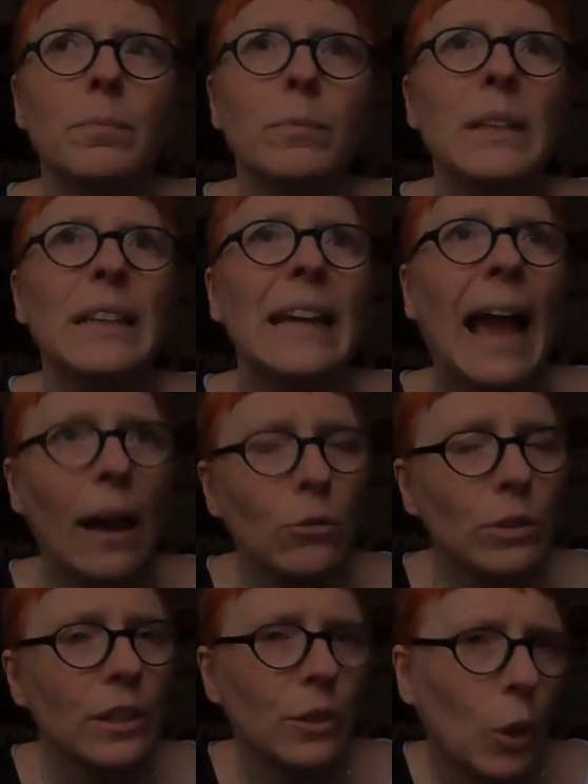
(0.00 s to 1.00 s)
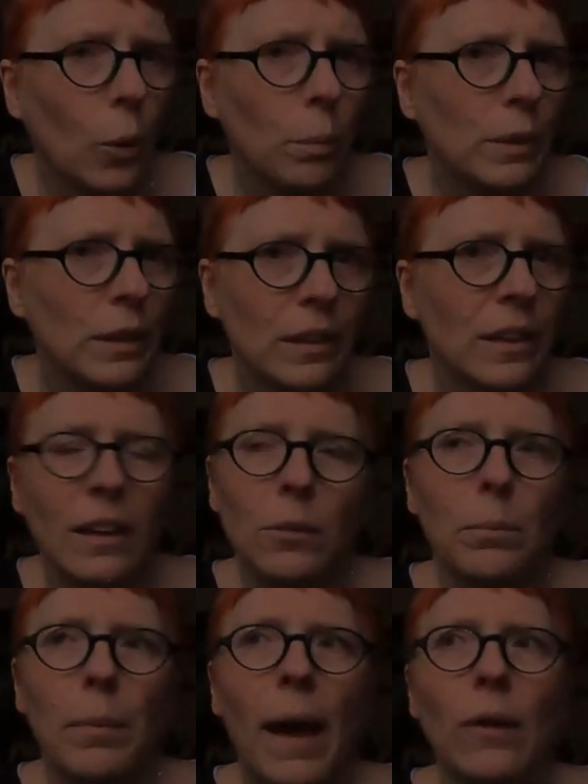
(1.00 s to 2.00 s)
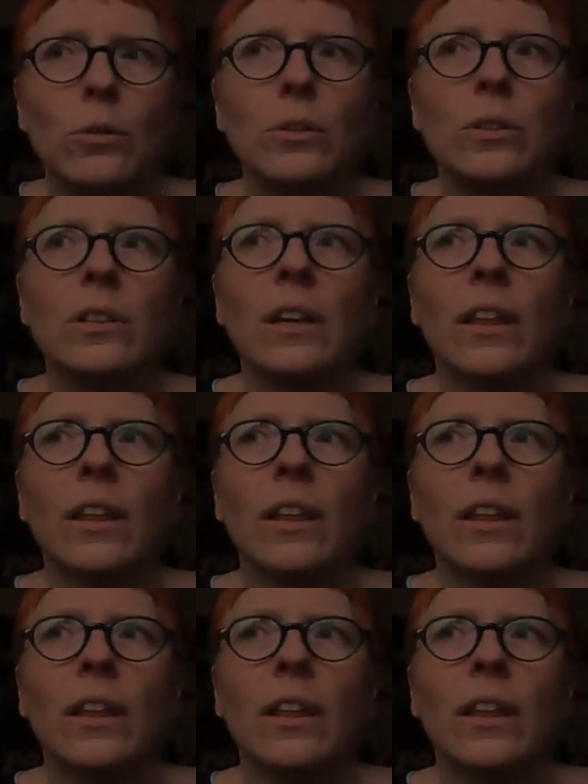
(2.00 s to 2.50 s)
being out and open about